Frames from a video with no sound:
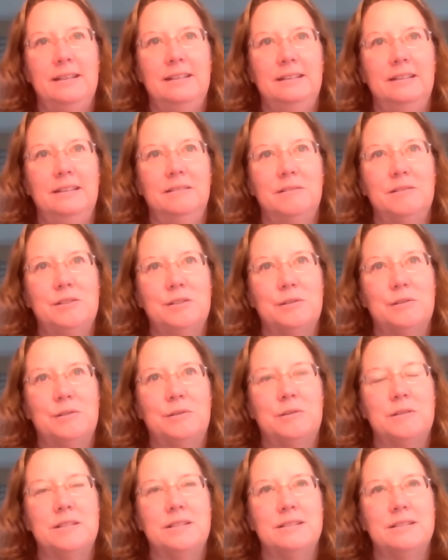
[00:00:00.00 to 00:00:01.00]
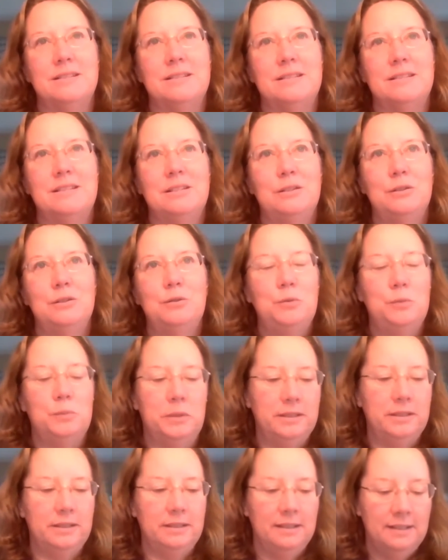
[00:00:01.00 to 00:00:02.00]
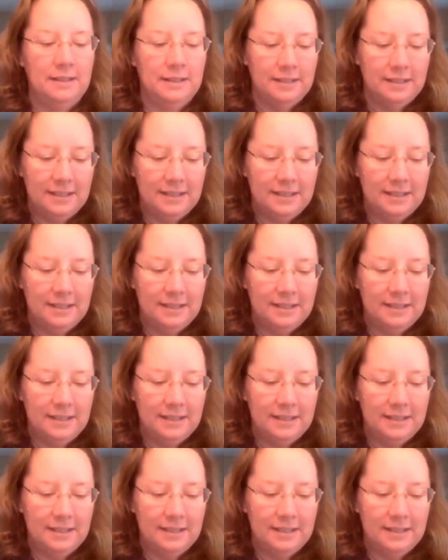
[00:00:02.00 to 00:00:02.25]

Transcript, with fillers: in literature courses too, but